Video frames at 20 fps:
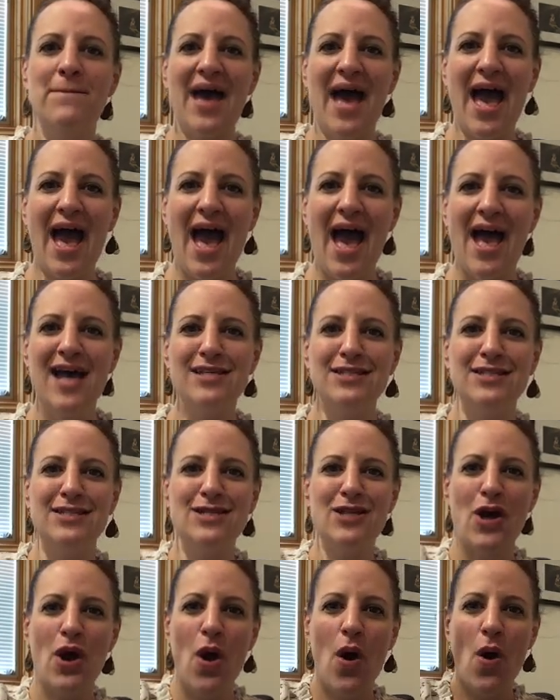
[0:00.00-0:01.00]
passed
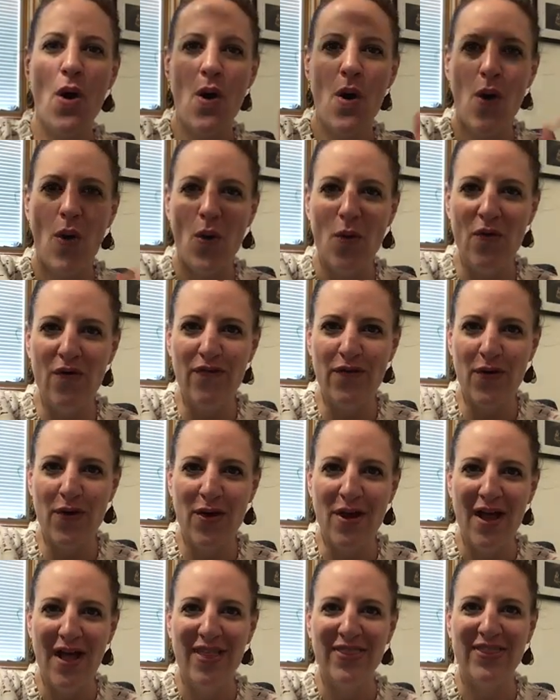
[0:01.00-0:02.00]
over
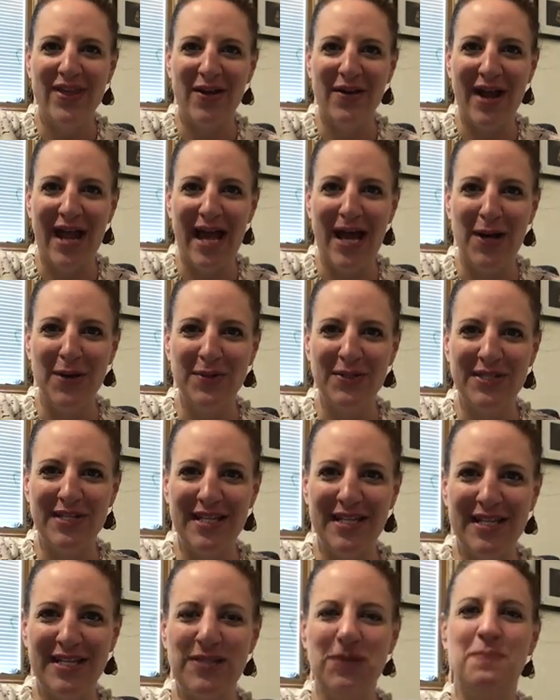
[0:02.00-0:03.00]
their
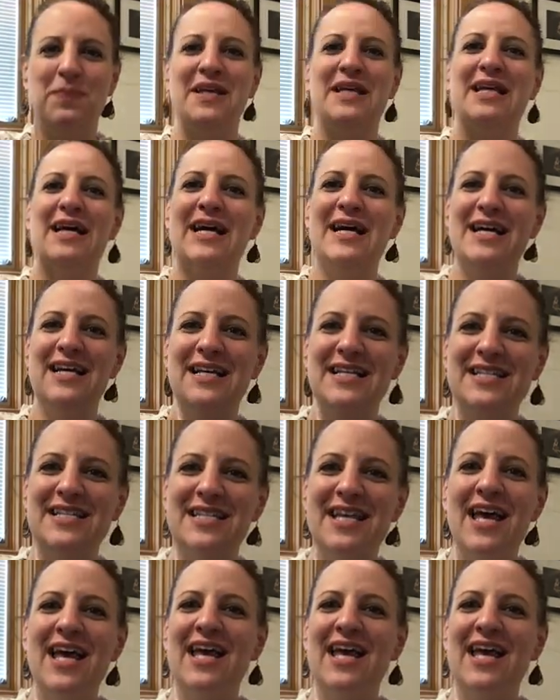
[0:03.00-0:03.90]
houses because